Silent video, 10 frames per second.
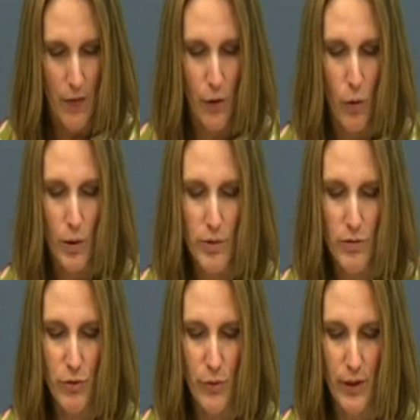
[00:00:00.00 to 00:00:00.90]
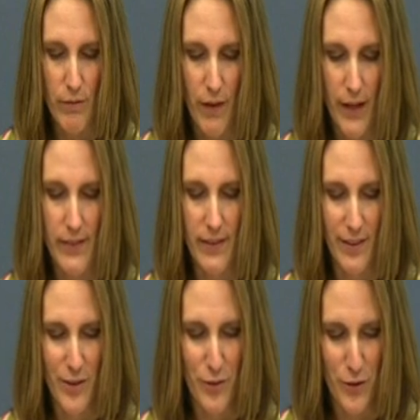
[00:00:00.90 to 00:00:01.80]
The goal is to invite the
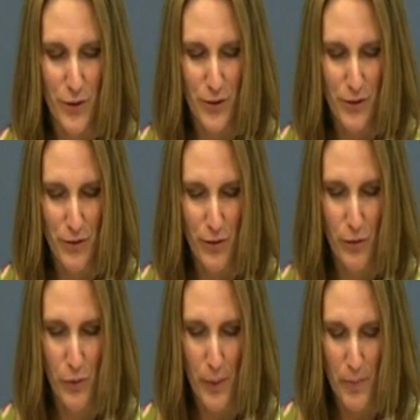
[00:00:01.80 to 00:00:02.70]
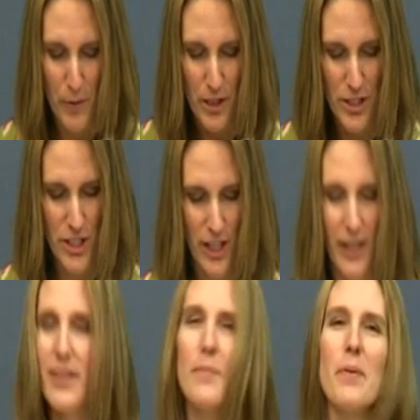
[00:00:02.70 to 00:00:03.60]
listeners to
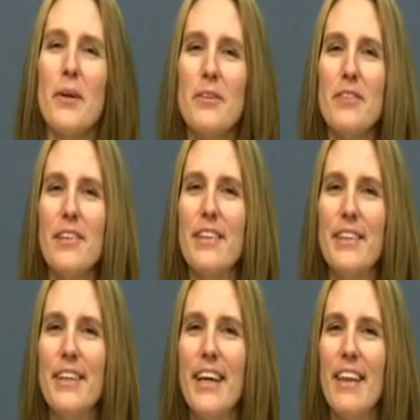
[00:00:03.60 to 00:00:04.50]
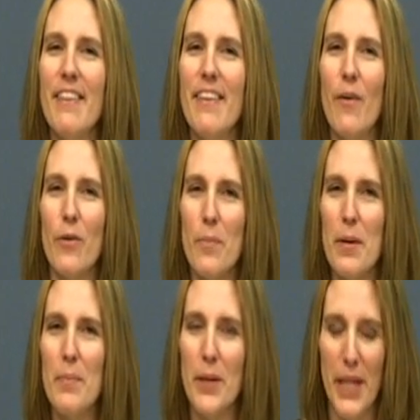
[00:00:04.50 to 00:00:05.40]
appreciate the person or the
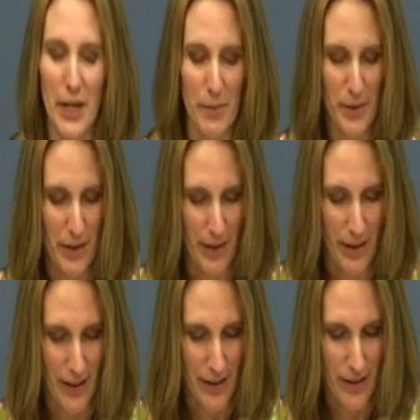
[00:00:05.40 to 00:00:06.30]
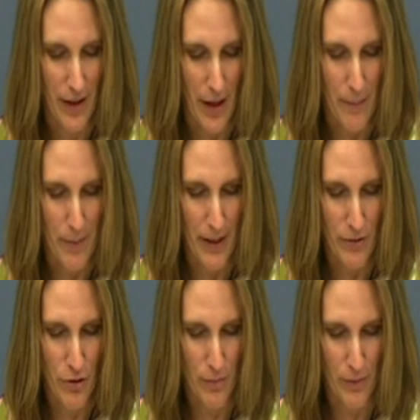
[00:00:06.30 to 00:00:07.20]
people that are being
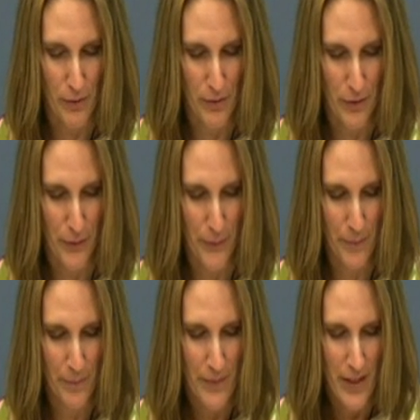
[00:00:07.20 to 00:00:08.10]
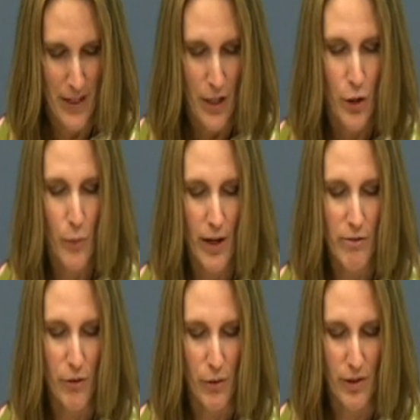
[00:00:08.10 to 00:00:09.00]
paid tribute to. You
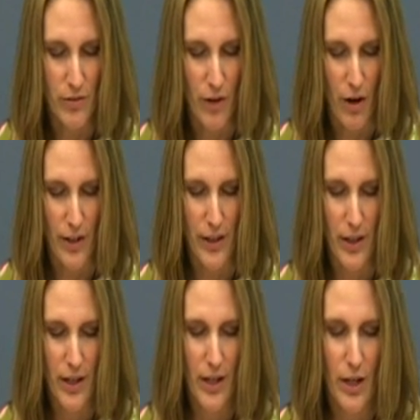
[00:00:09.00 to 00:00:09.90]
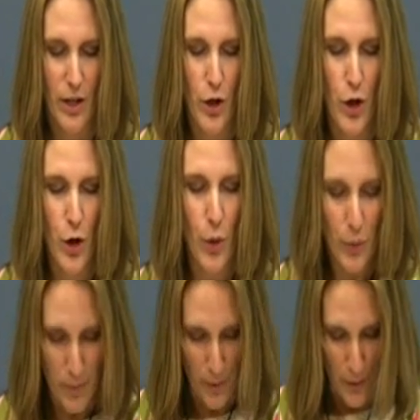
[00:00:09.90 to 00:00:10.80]
want to focus on
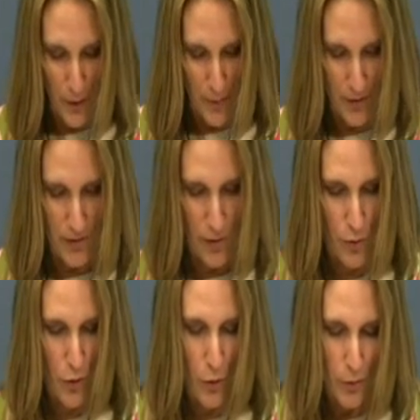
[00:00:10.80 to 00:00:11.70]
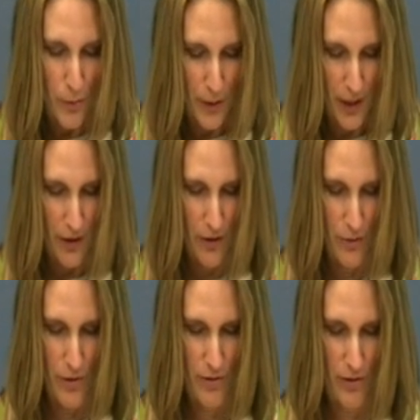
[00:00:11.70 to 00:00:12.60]
notable, your book says, notable
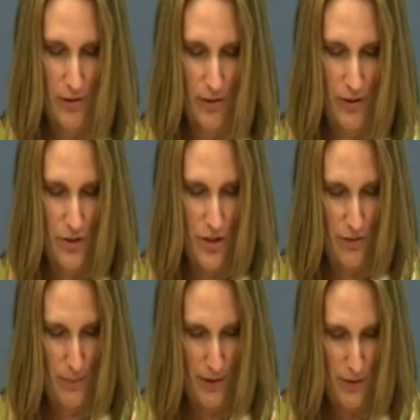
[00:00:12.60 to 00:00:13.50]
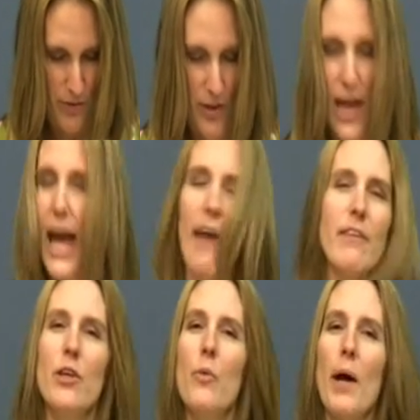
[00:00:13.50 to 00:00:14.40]
characteristics and achievements,
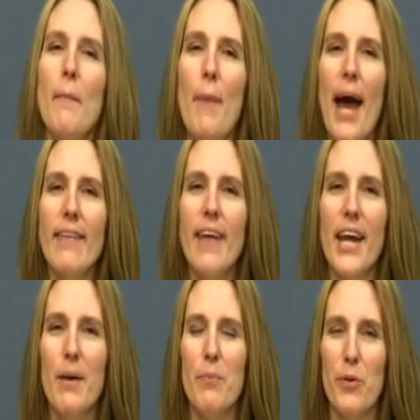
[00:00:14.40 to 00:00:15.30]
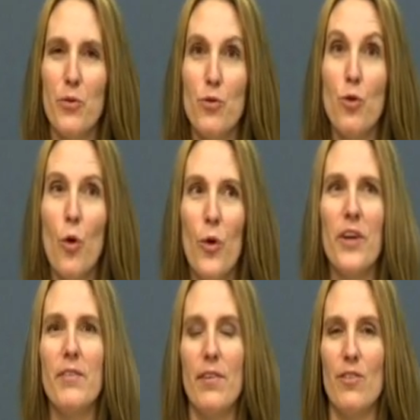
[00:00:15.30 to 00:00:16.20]
and then you want to back that up with
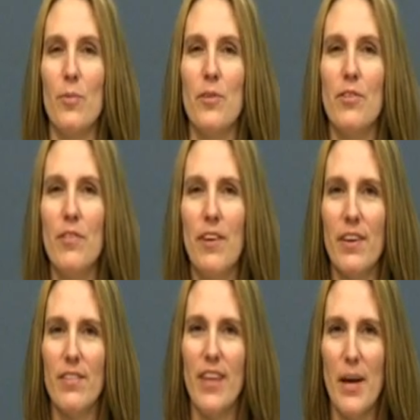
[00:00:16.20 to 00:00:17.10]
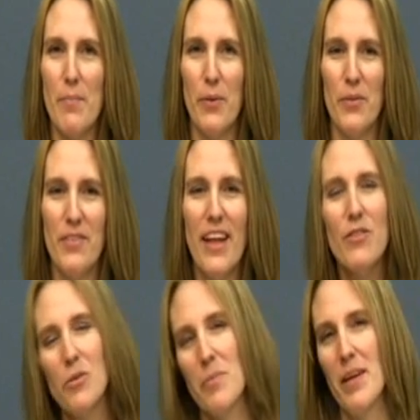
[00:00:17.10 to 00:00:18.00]
stories and specific examples.
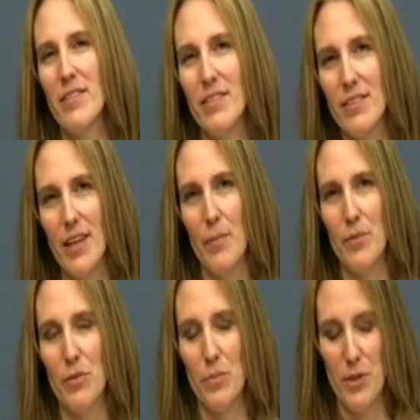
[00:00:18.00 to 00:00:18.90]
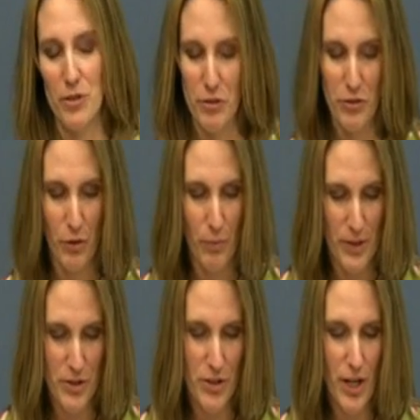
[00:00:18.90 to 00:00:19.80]
That's what makes these types of speeches so
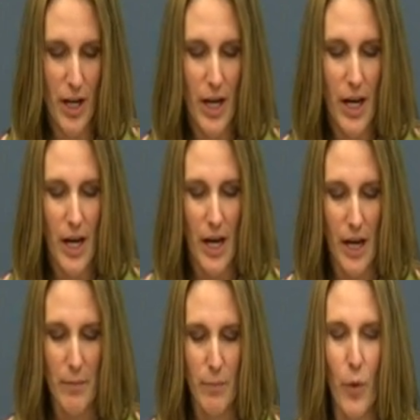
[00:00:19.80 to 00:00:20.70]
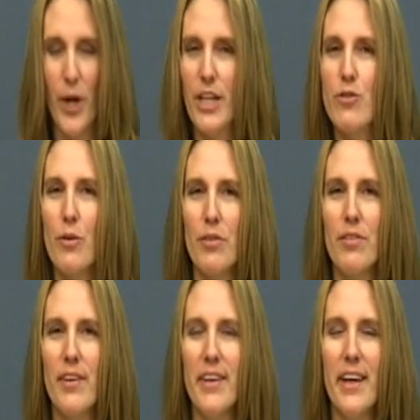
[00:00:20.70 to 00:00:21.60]
much more
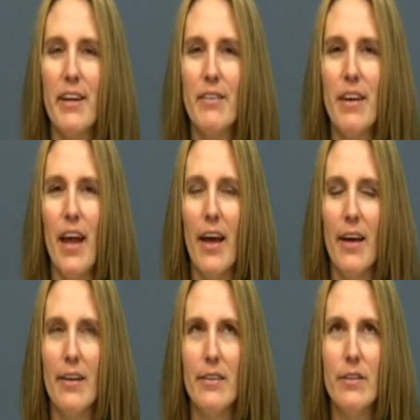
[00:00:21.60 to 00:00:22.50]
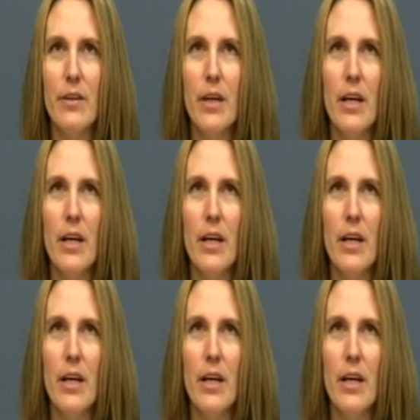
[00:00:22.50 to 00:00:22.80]
interesting, and